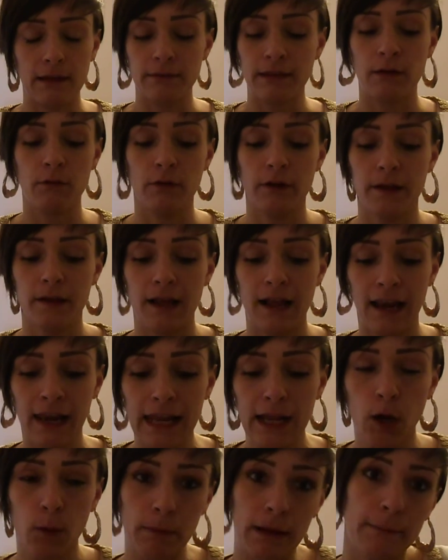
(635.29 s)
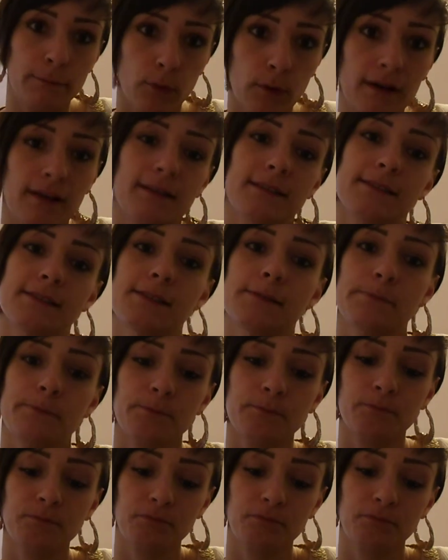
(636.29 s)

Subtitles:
They were a little bit pointless.